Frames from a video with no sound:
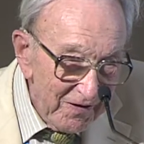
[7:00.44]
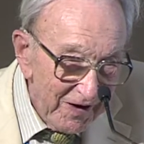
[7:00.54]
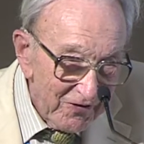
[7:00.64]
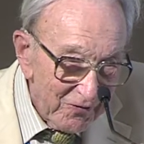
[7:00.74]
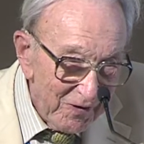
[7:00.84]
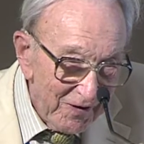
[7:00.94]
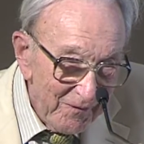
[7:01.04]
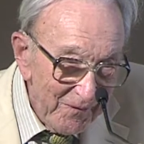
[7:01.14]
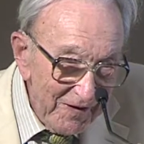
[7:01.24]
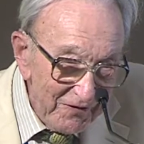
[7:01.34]
Next
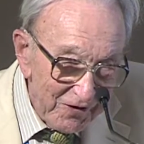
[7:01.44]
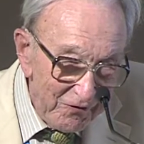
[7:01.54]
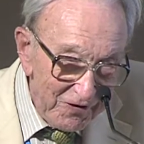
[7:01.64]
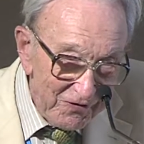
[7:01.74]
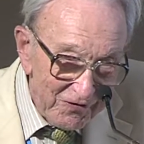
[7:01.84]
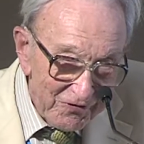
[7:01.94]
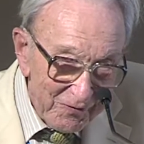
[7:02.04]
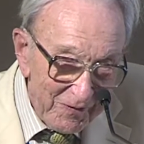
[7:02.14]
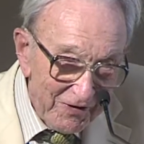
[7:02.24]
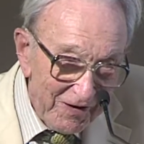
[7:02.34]
one. So these are
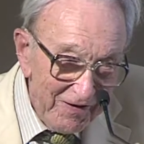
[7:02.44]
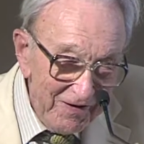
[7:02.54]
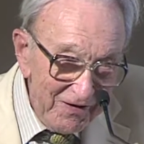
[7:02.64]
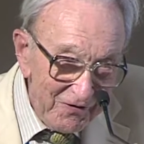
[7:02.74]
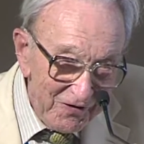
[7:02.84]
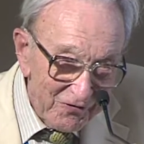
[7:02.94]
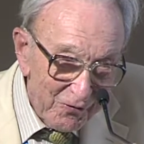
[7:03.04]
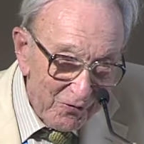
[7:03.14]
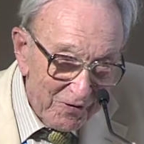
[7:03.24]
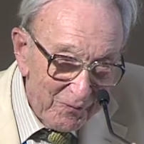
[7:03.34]
some other, this is
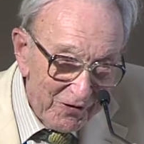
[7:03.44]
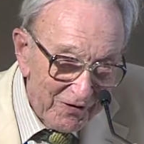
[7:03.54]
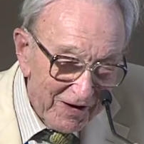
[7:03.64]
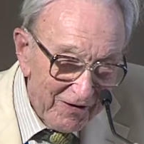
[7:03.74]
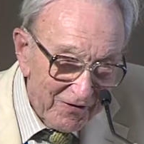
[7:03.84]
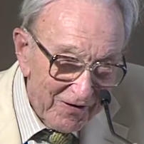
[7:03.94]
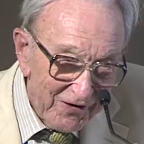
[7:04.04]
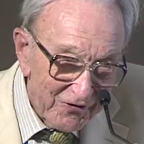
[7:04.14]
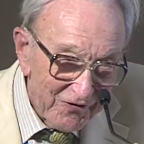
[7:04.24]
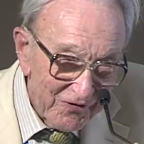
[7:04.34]
all computer
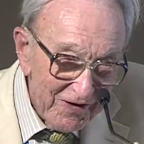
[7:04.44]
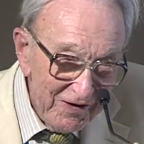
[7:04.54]
calculations.